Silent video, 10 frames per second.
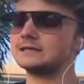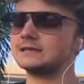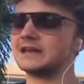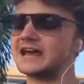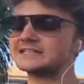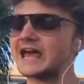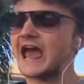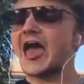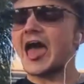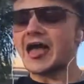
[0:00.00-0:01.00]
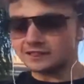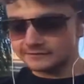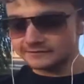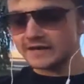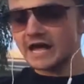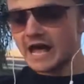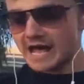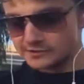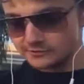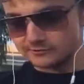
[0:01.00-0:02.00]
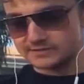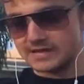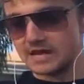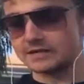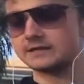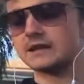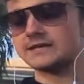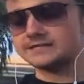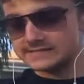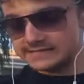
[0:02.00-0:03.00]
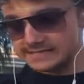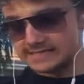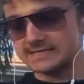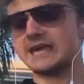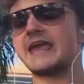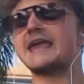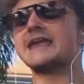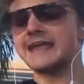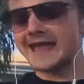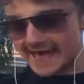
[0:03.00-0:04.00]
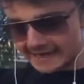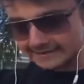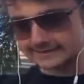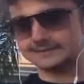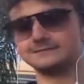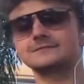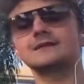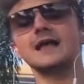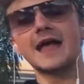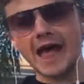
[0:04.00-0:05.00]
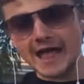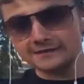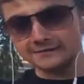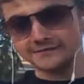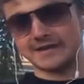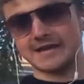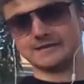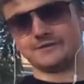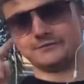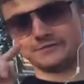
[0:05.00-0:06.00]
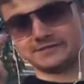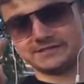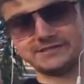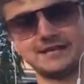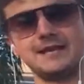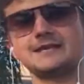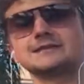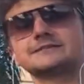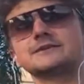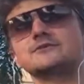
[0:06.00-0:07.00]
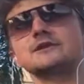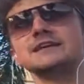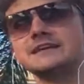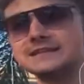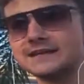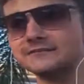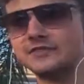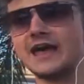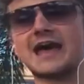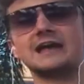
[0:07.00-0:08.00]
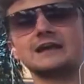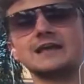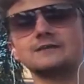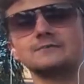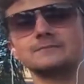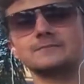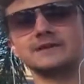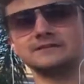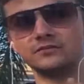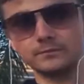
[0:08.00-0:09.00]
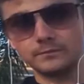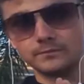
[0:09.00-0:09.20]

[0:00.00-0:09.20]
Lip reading: it has avocados on it. I see. A-L. Avocados. So he loved that. But his